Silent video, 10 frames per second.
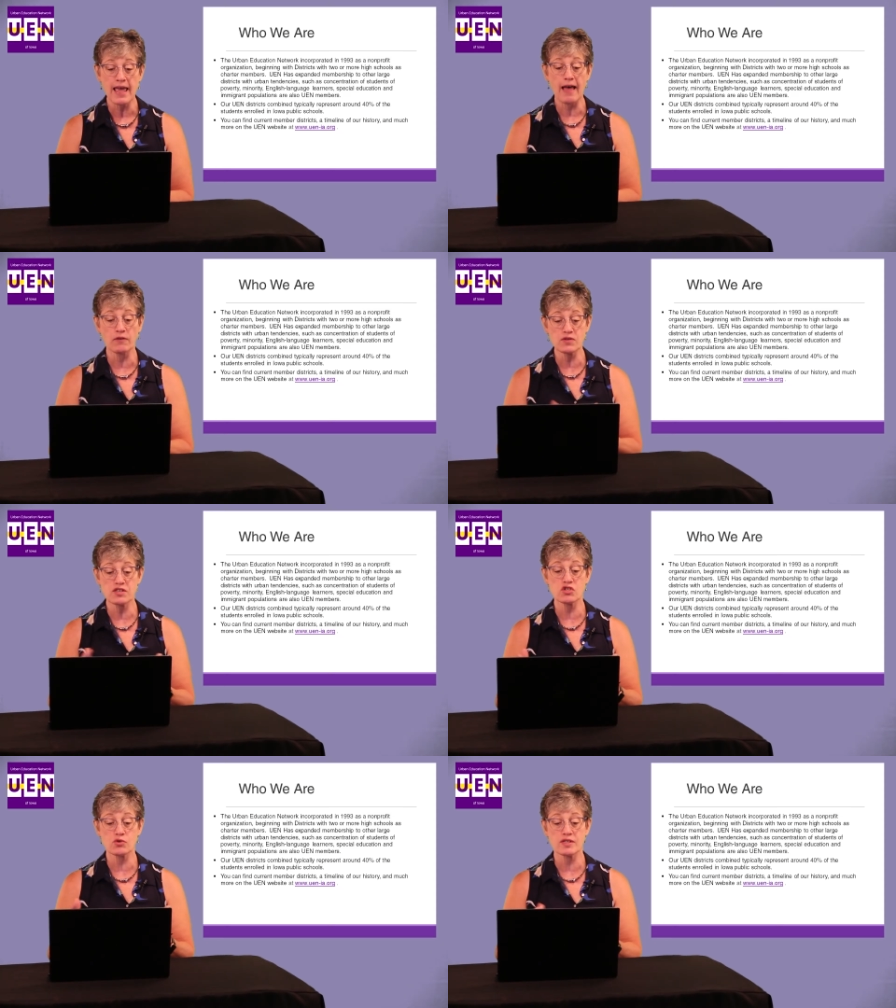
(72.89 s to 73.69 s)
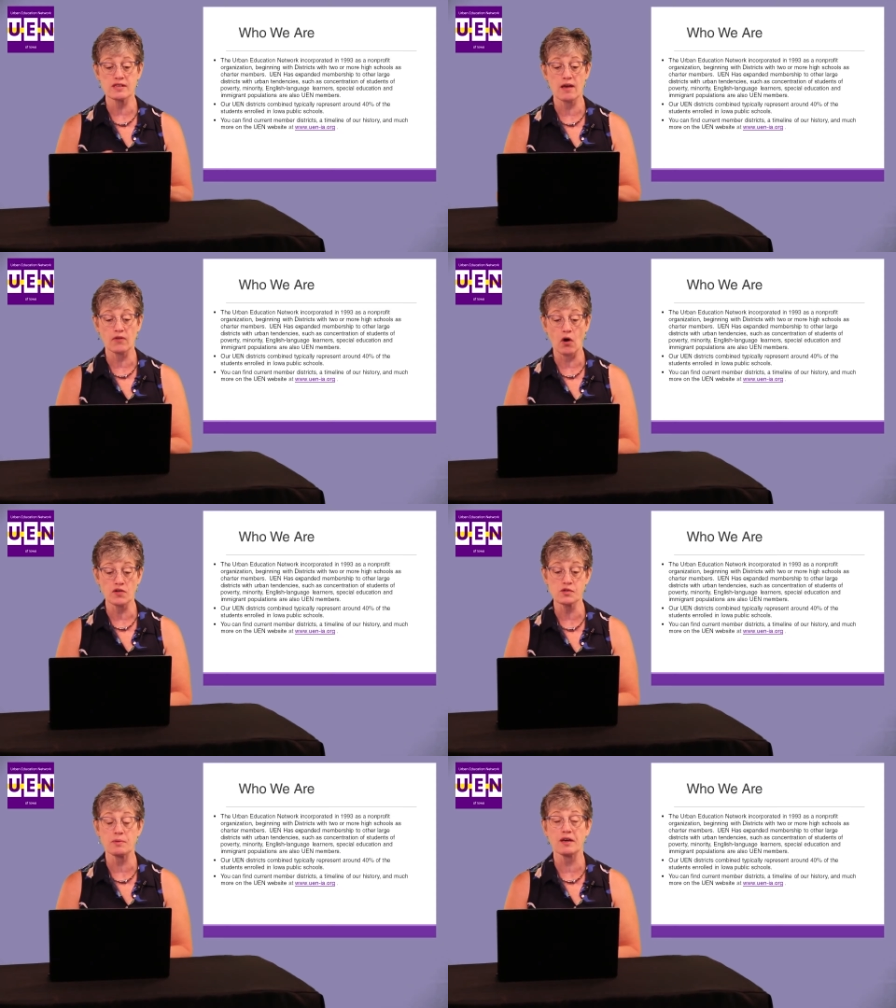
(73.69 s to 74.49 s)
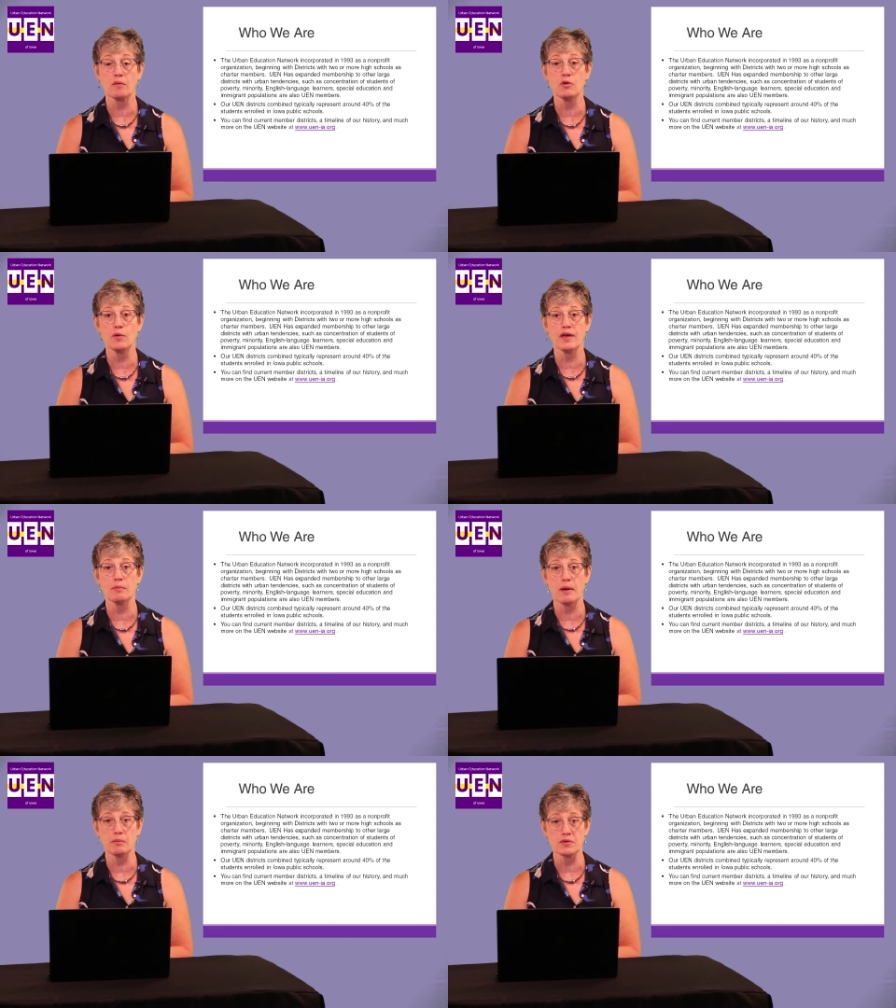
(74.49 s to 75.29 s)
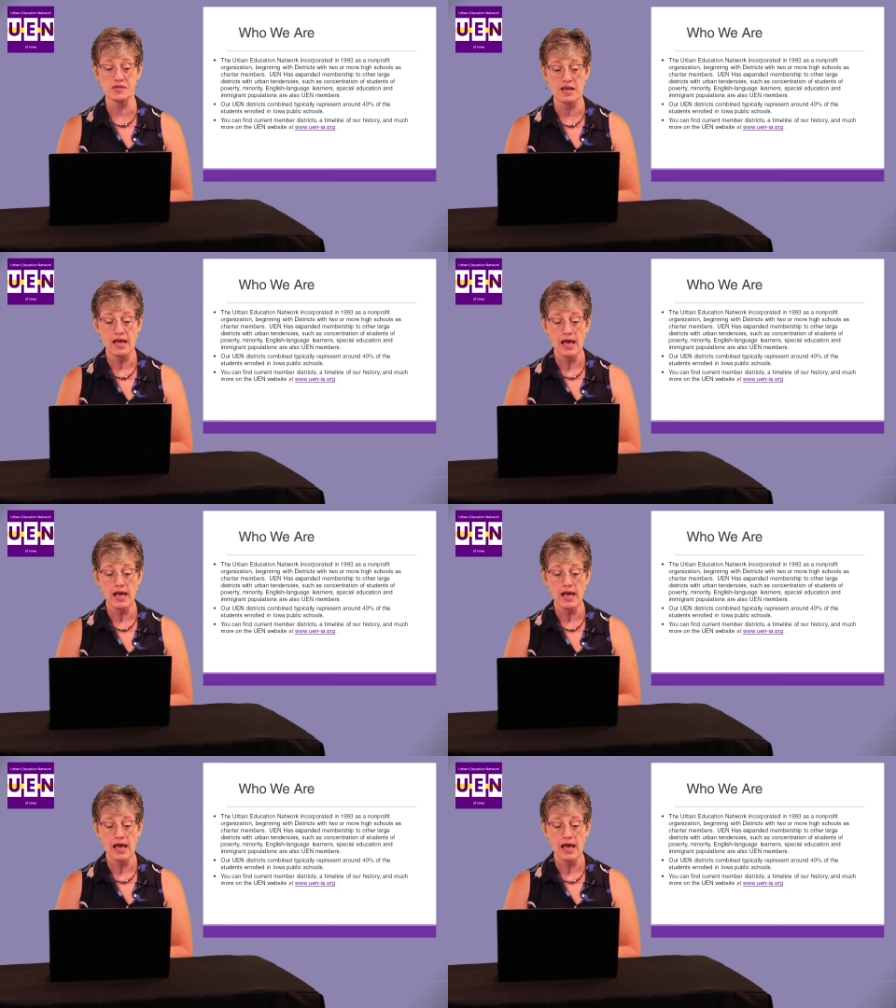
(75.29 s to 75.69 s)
And those districts have also become UEN members.